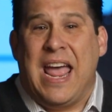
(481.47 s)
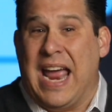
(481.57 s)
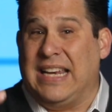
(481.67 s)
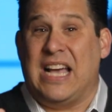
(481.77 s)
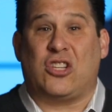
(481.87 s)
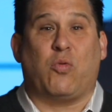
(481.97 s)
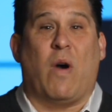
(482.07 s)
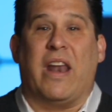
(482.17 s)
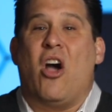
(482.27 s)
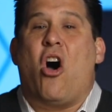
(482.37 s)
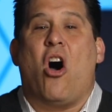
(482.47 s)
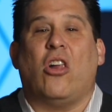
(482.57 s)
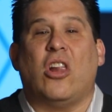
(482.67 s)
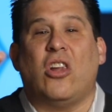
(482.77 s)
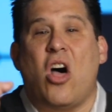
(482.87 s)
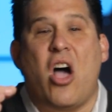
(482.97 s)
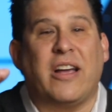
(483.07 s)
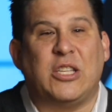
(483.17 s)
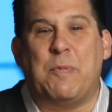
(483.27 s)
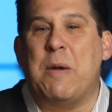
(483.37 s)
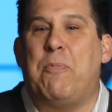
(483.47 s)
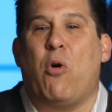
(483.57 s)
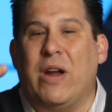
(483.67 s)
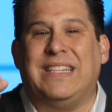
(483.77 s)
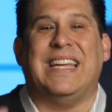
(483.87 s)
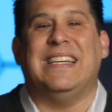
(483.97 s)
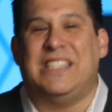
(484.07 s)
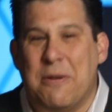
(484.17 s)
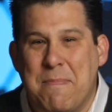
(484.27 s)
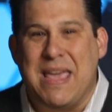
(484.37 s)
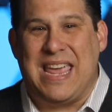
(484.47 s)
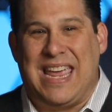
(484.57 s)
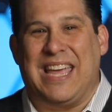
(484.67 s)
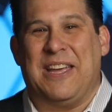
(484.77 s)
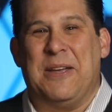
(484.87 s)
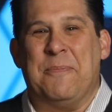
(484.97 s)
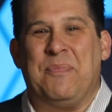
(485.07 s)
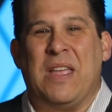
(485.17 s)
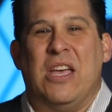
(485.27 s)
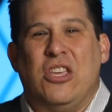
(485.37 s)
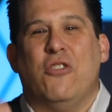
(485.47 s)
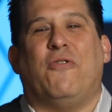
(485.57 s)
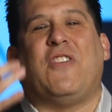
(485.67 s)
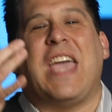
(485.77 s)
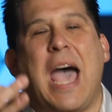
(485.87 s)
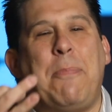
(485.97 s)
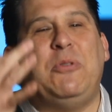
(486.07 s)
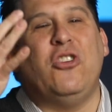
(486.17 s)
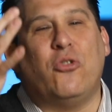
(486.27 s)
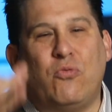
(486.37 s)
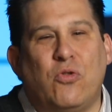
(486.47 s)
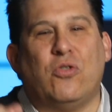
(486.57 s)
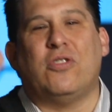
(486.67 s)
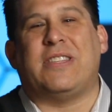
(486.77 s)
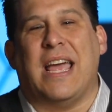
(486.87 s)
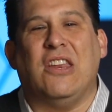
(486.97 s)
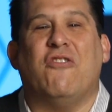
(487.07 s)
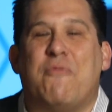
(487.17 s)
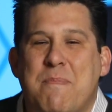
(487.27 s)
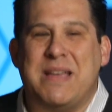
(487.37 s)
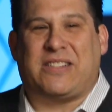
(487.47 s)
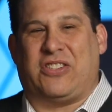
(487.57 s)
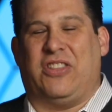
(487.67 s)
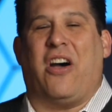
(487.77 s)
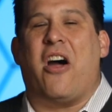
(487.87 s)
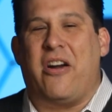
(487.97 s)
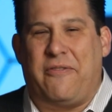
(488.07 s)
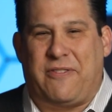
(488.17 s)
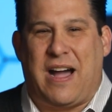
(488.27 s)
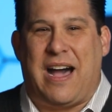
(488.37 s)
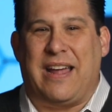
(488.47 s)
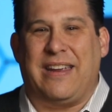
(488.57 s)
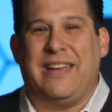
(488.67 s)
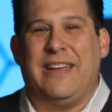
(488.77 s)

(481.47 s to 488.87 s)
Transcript: And guess what? All along, it's been pointing to me. You've kept your rules and you've missed the heart of God.